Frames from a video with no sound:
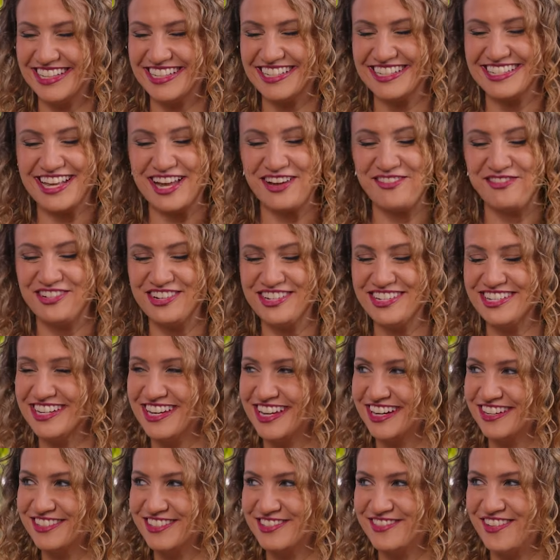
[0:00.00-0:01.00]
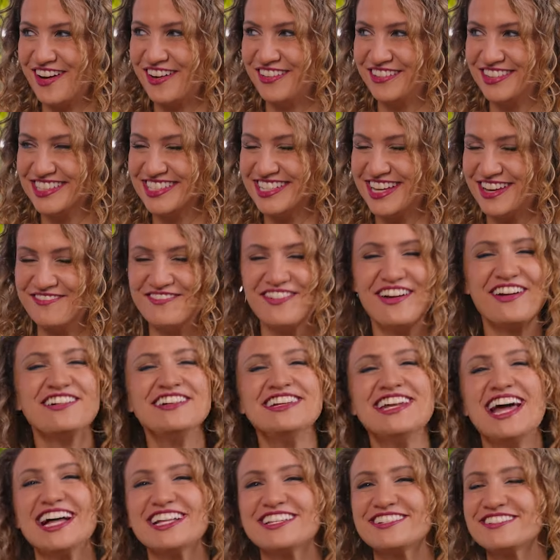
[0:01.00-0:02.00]
Thanks. I appreciate it. It was very well done. Very
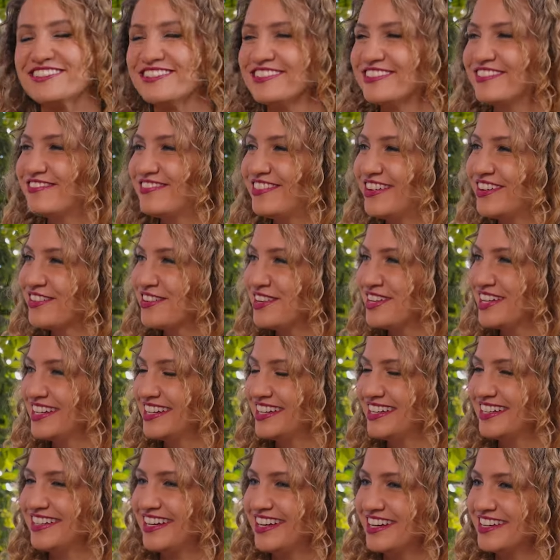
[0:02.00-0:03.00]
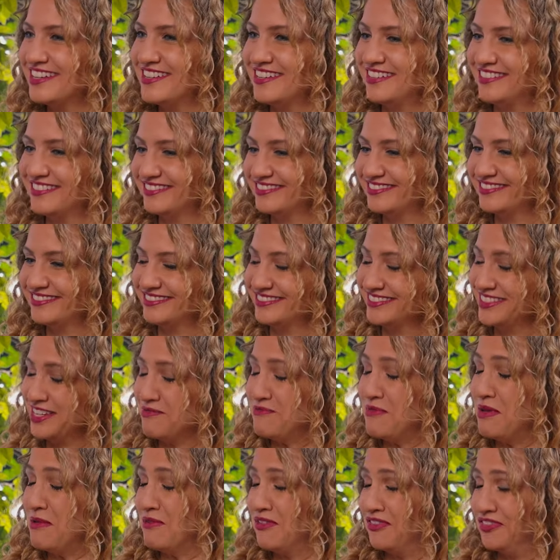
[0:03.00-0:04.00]
natural and very, uh, I don't know
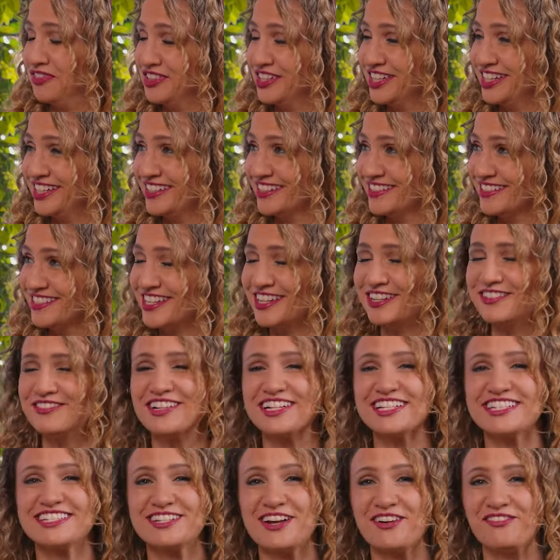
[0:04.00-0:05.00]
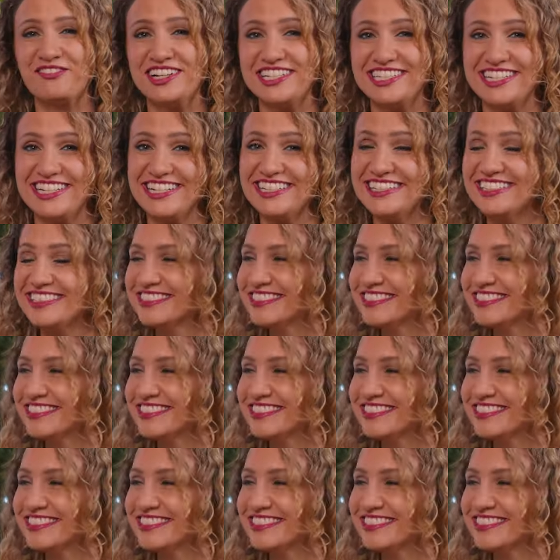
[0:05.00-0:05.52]
made me feel good. It was a good way to start my day.